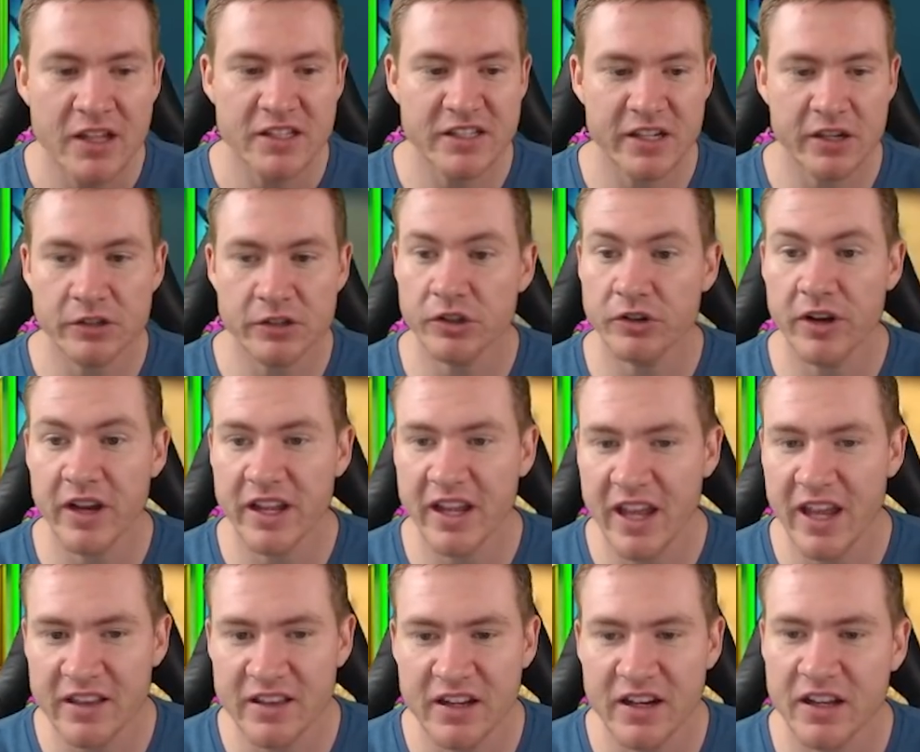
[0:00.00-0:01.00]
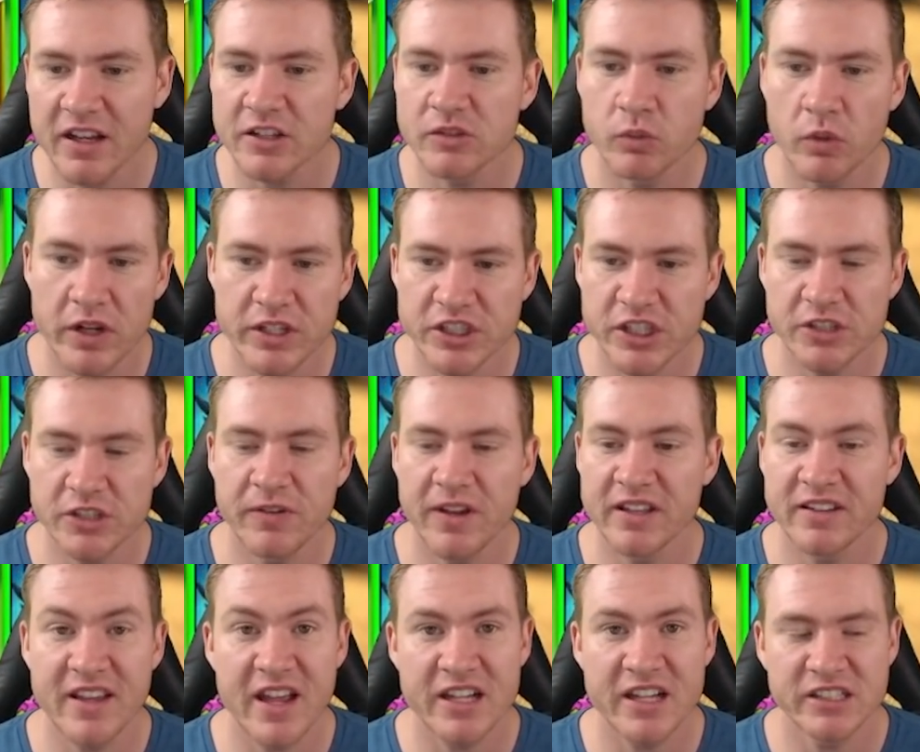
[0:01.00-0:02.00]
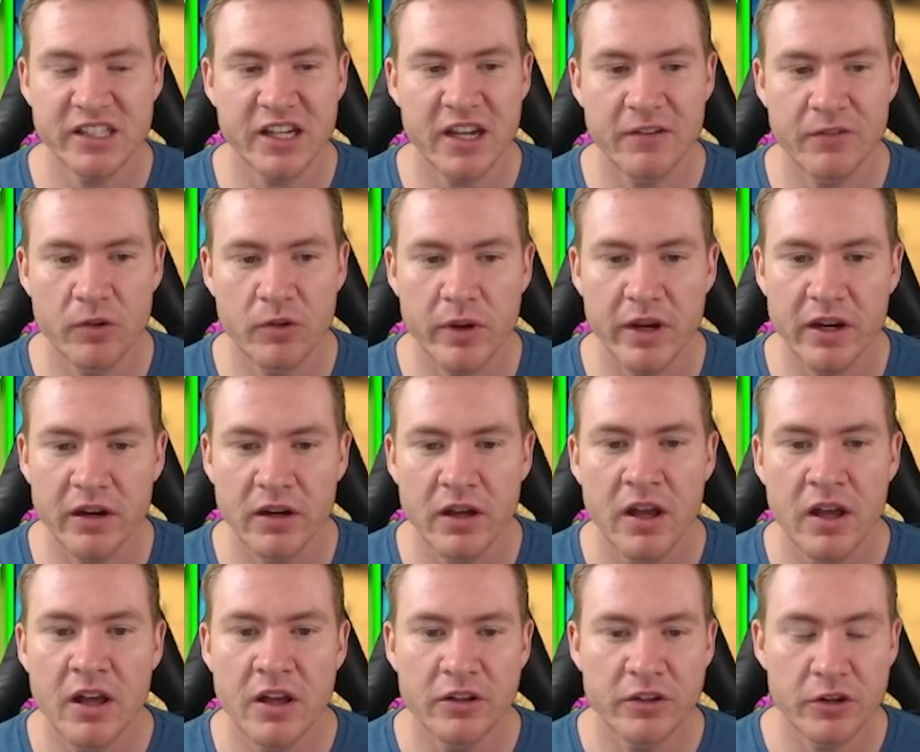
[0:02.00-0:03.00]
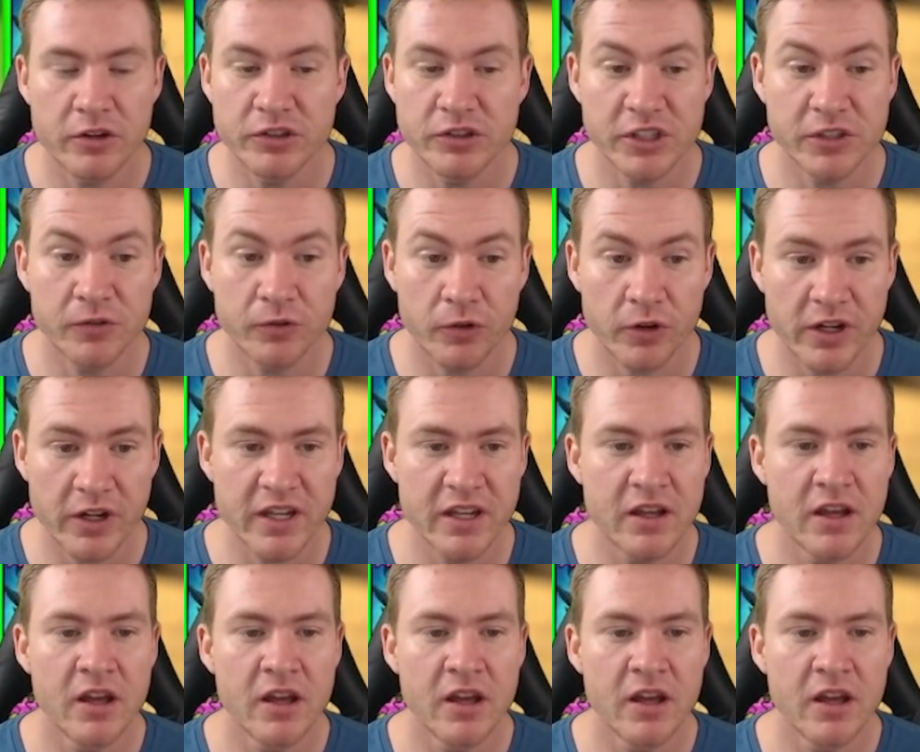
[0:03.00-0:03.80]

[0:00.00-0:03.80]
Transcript: Scyl's a great candidate because one she's fantastic everywhere. Two she's free.